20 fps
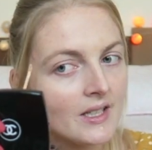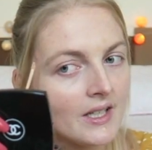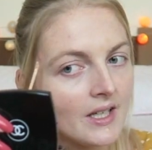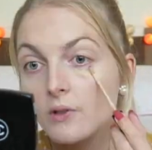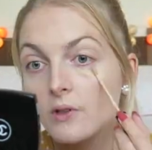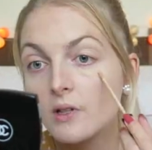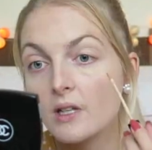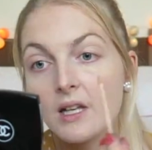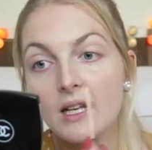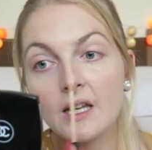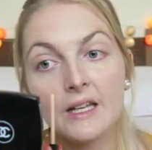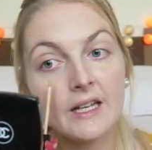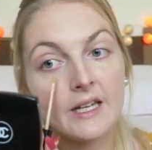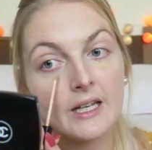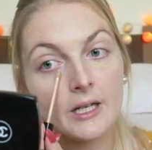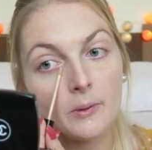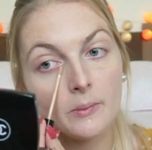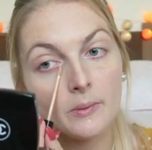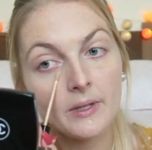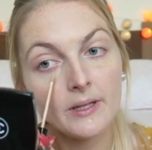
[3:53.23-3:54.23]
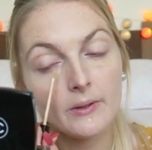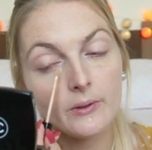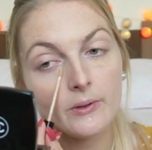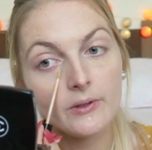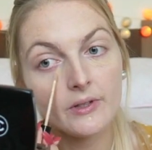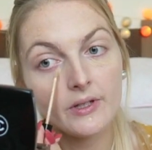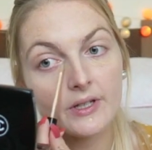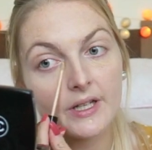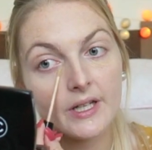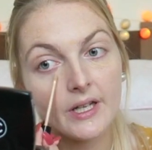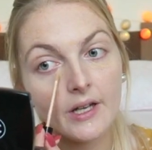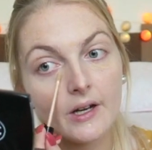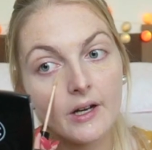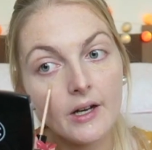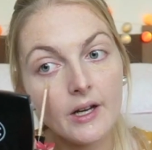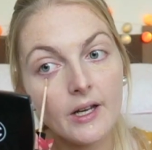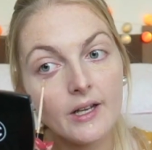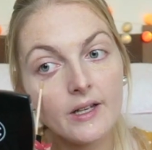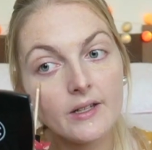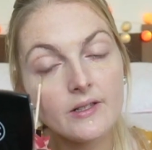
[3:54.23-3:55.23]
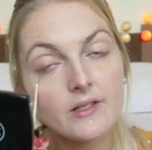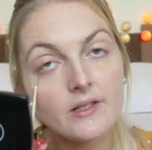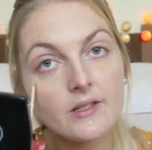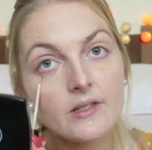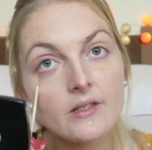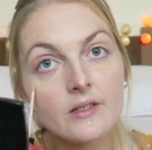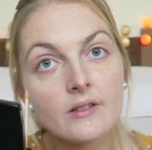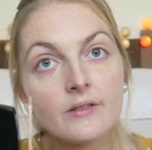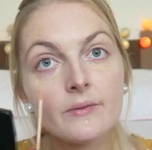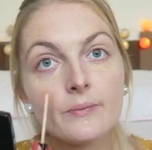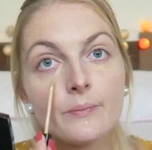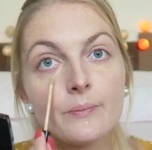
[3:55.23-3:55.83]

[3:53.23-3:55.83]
So a little bit under the eyes.